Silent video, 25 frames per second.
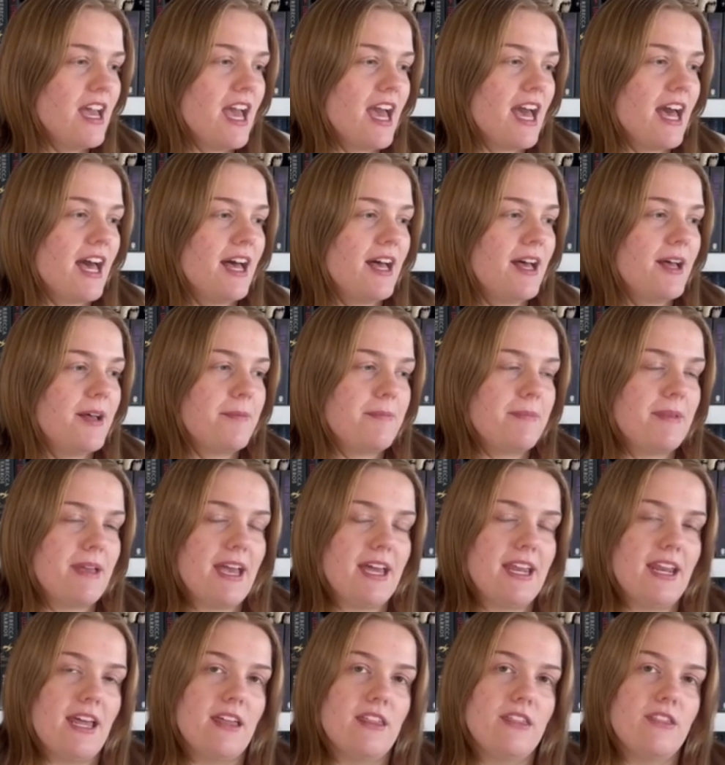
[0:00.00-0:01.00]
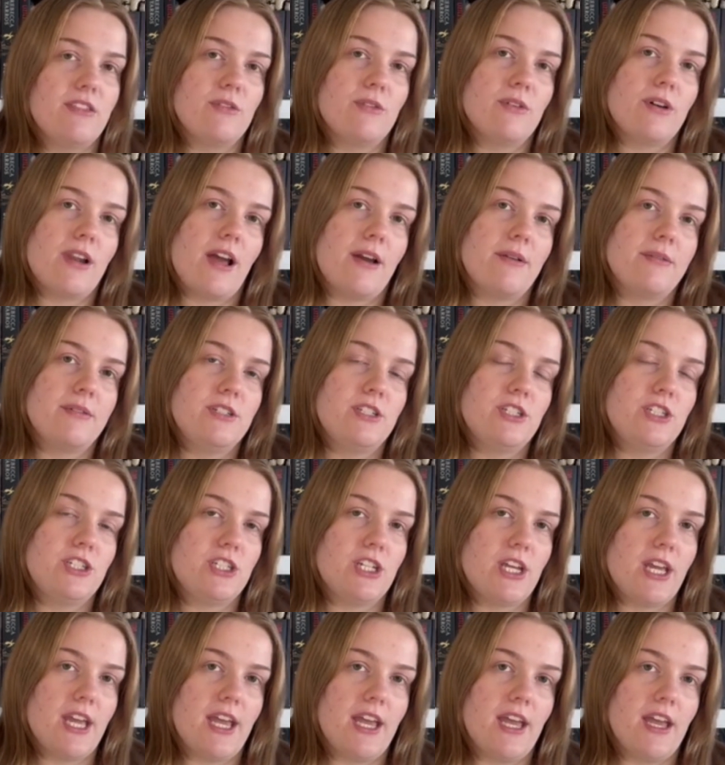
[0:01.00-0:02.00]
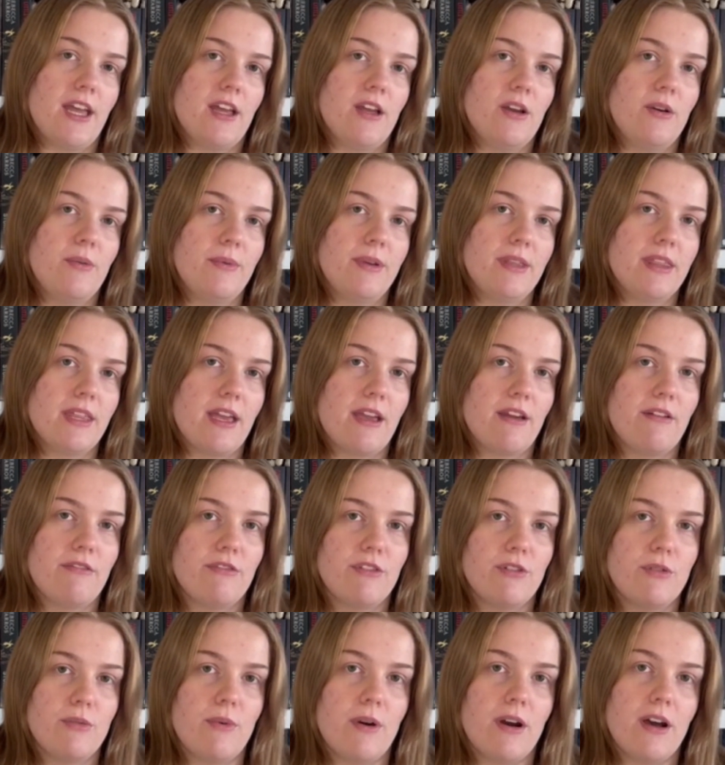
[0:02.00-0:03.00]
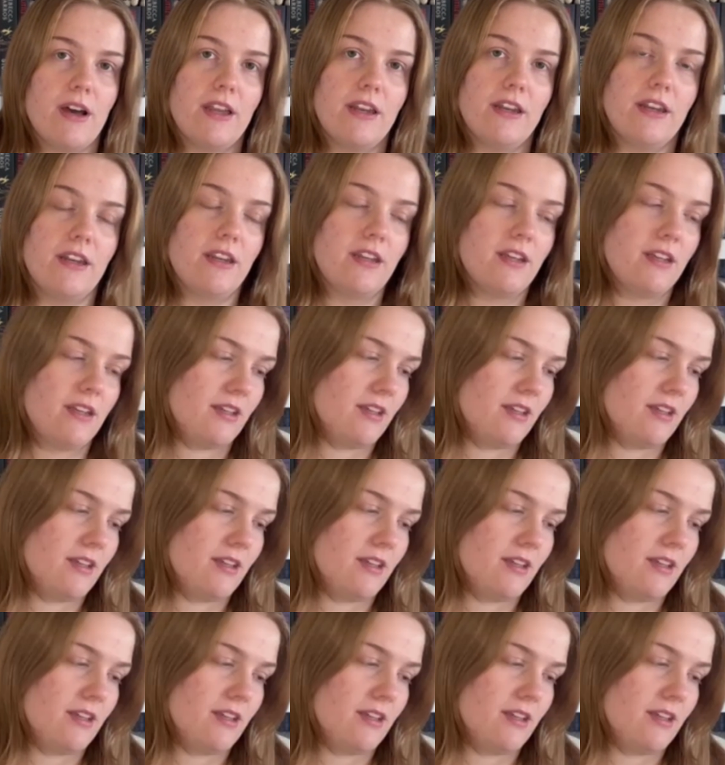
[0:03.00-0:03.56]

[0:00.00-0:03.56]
And I thought I would share with everyone